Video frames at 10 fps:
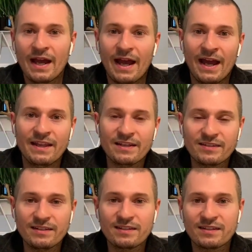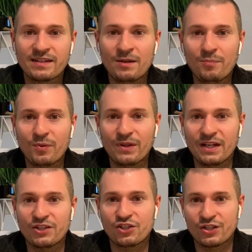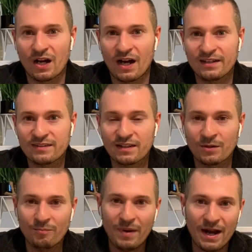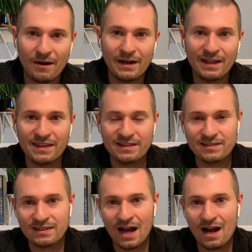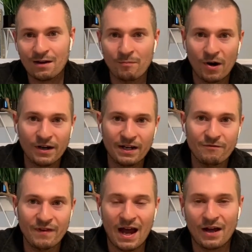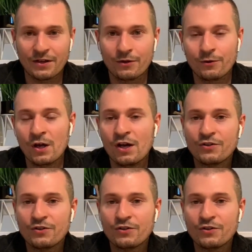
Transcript: And this is simply just comparing the stock market value